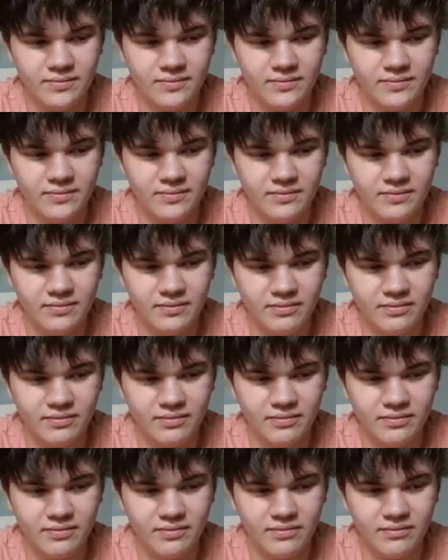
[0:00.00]

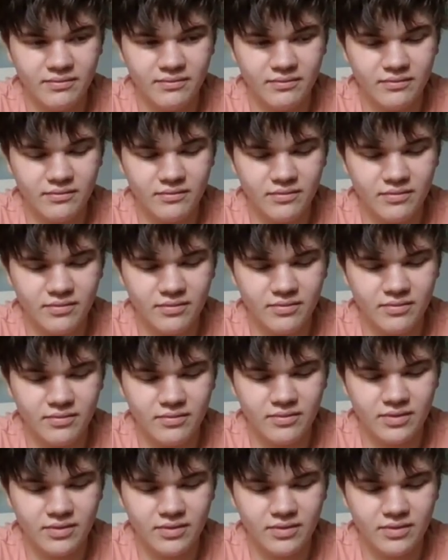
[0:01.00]
Nothing is said.